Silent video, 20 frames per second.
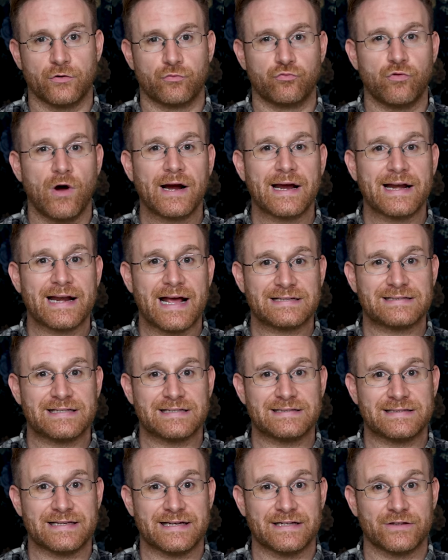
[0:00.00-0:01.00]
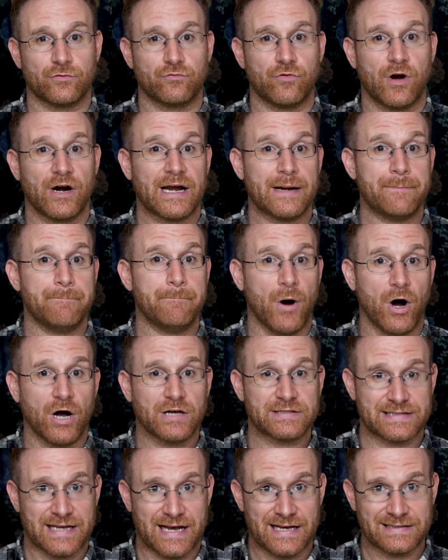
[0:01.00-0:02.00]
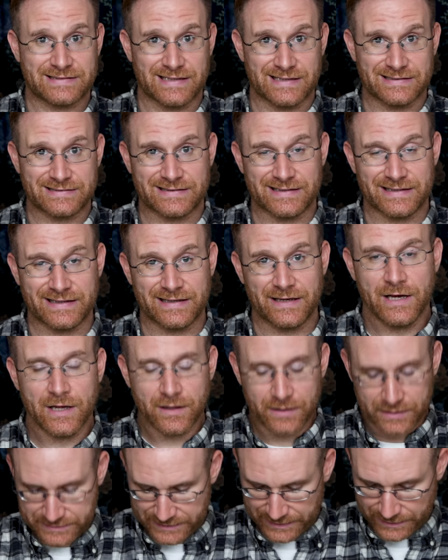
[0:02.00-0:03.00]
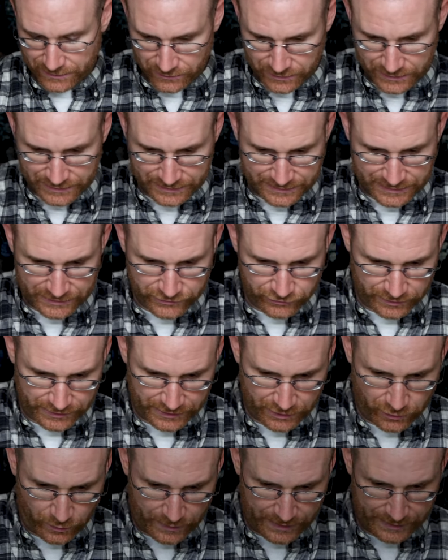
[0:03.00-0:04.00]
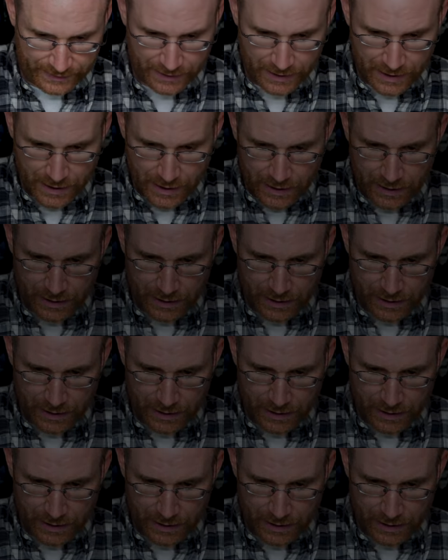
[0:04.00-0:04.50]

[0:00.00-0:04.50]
The Rugged SSD and the Rugged Boss SSD. Let's take a look at these really quick.